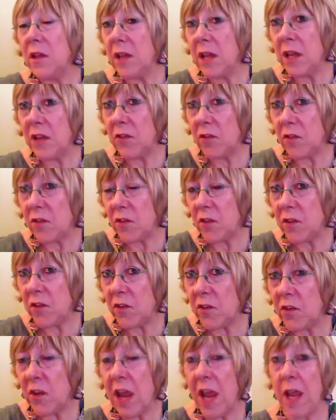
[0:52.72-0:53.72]
is the
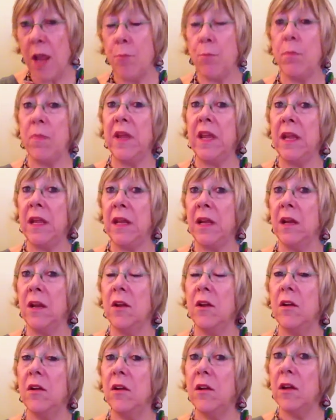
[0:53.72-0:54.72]
same
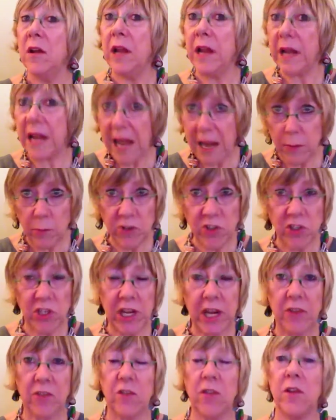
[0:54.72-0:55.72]
in a language
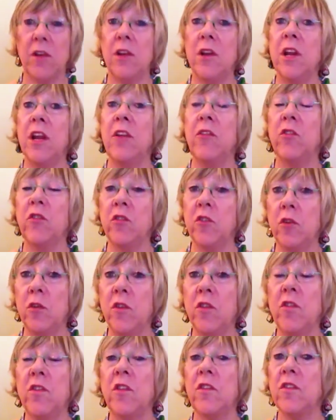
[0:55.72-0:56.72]
lesson. If
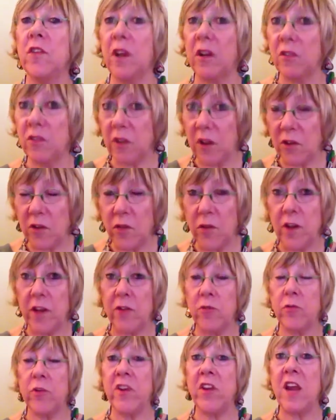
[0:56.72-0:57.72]
students are successful
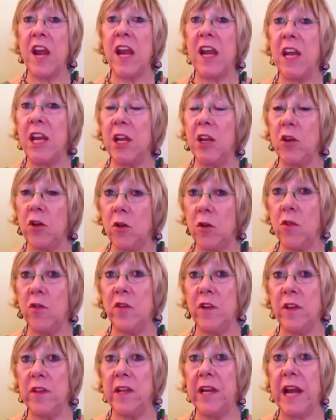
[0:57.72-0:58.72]
at retaining and
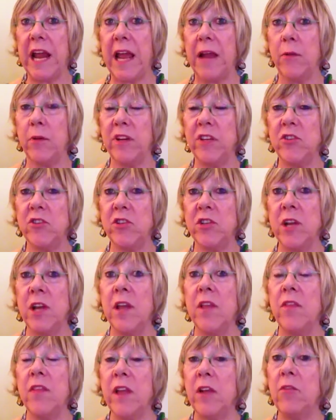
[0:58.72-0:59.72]
using the language,
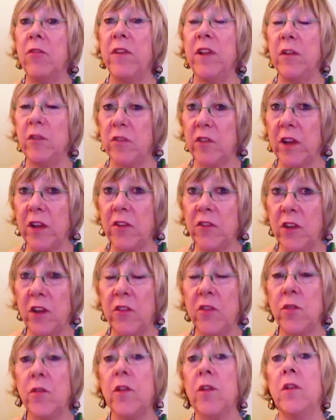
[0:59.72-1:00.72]
they'll feel
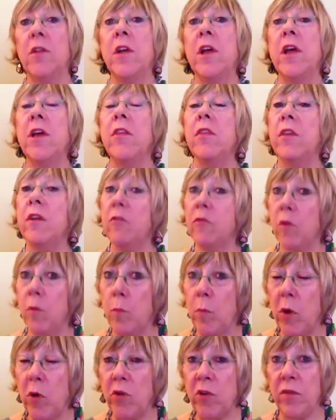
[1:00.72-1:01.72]
successful, therefore
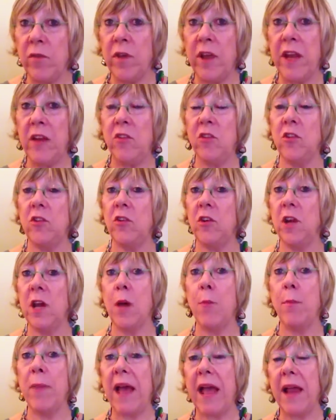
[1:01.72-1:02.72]
motivated to
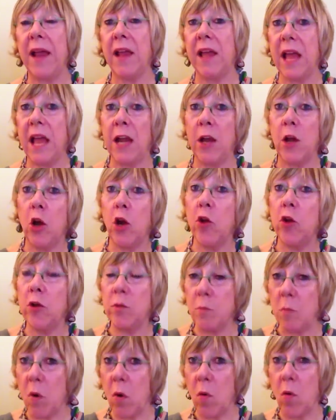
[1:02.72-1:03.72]
come back and
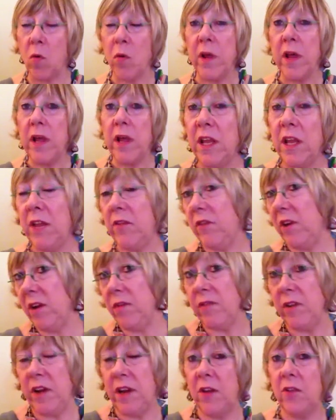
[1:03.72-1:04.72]
learn more, even
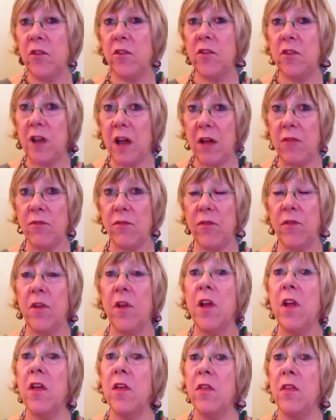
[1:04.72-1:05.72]
if it is tough.
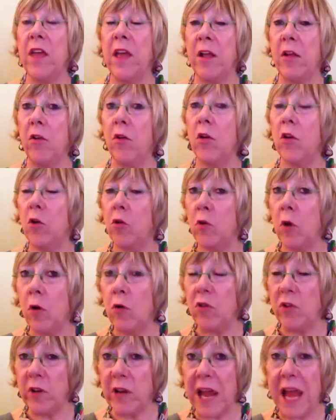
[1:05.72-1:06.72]
They'll grow
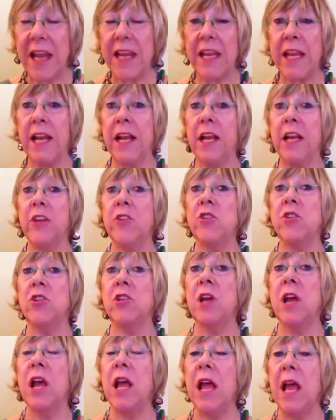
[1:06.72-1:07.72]
to like English
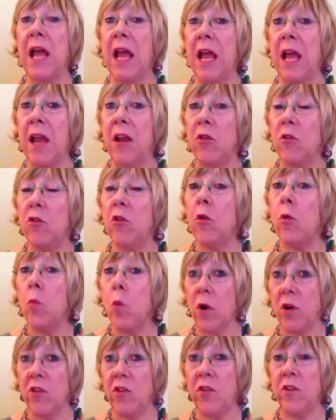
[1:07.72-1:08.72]
and
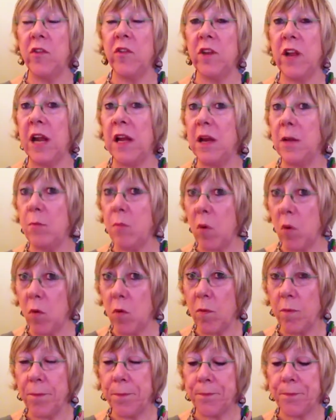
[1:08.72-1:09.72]
want to study more.
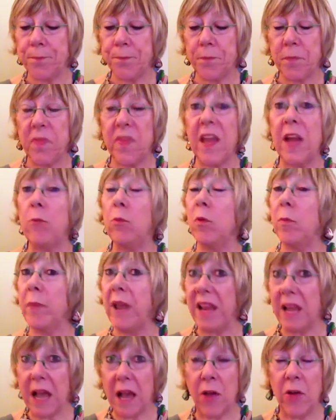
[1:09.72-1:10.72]
That will
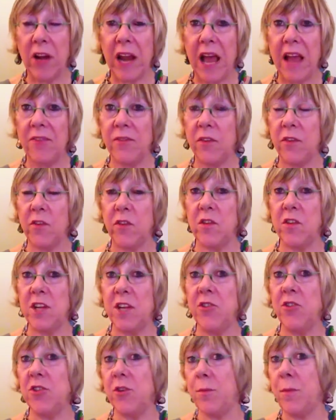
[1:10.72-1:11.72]
make our life as a
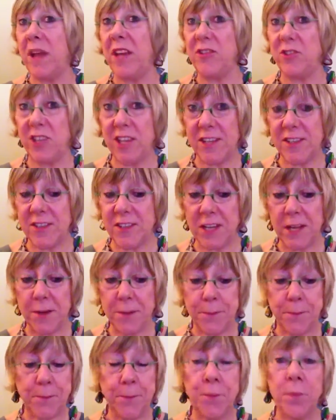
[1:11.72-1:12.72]
teacher much easier,
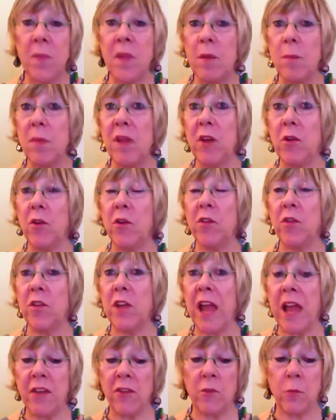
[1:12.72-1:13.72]
because
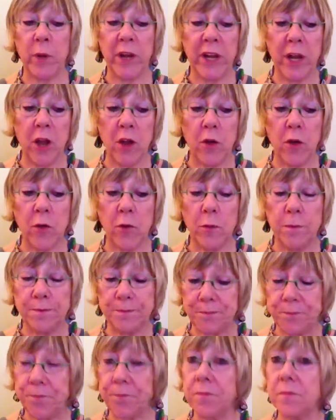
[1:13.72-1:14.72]
as we know,
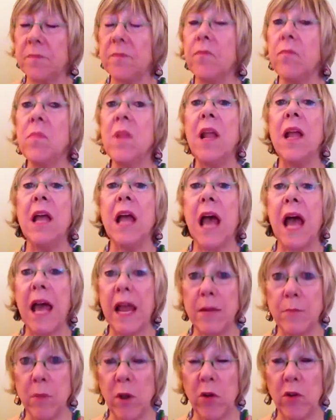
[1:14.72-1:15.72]

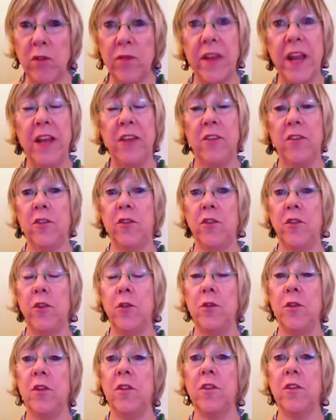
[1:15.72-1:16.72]
unmotivated
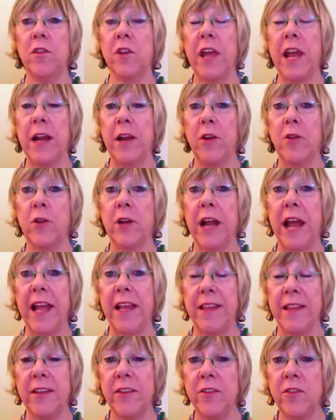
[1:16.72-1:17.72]
students can look
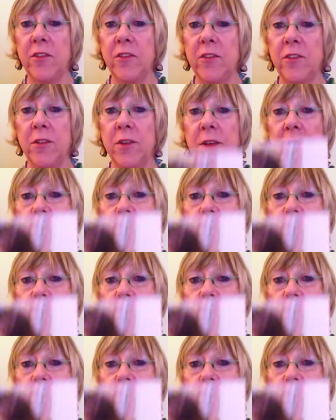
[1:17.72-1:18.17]
like this,